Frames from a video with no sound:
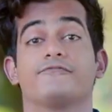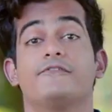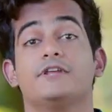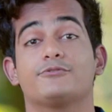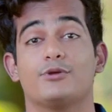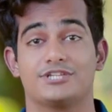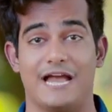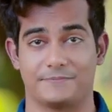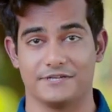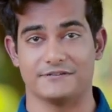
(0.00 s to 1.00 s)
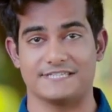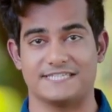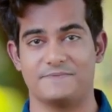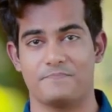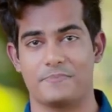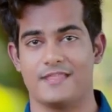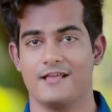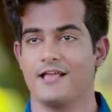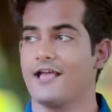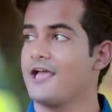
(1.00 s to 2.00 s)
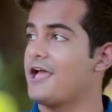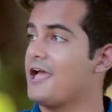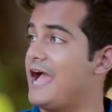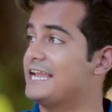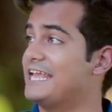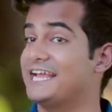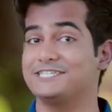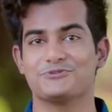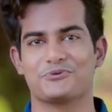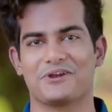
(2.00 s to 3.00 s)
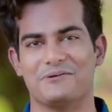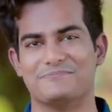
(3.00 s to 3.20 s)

There are 53 chapters and 82